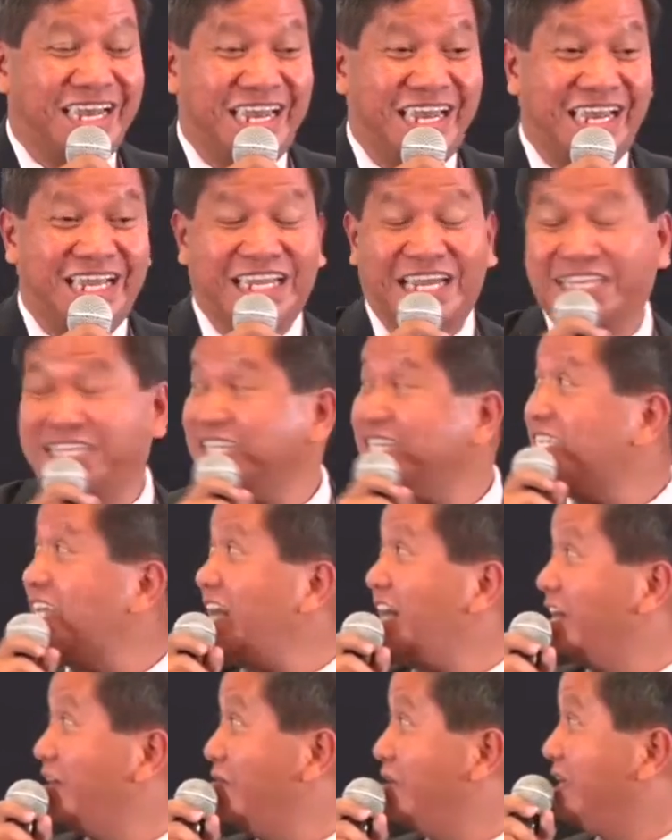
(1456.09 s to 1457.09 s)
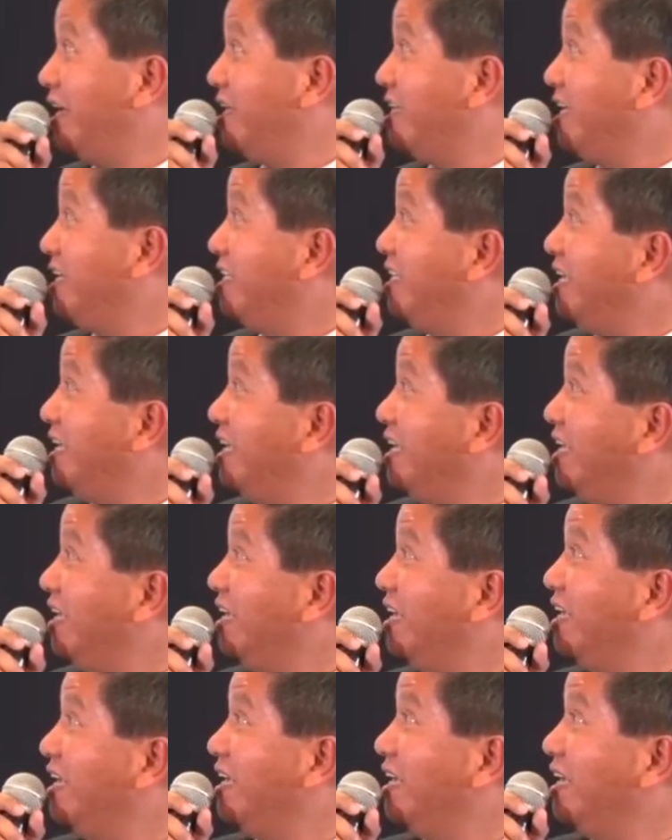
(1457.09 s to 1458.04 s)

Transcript: And that's exactly what I did.